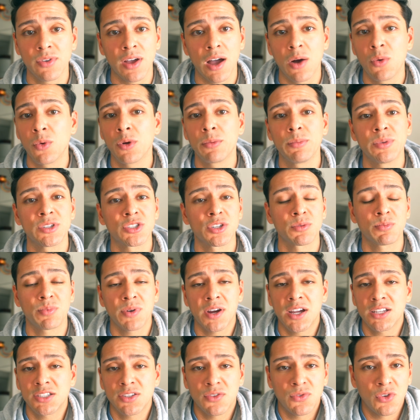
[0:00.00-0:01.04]
I wouldn't be
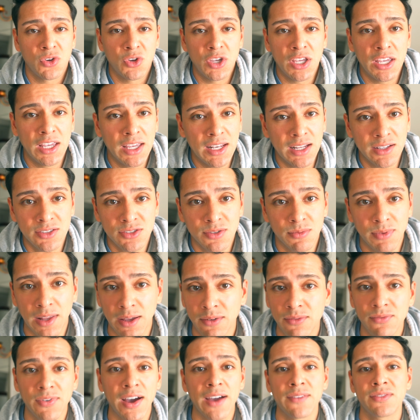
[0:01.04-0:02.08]
surprised if you're hitting some
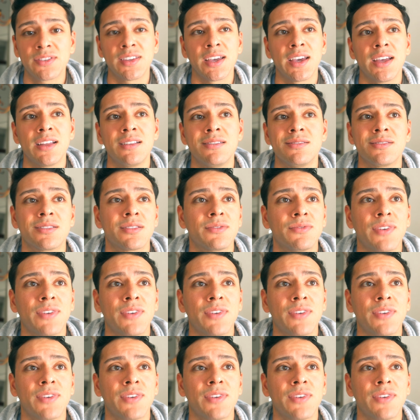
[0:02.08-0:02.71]
like 510s,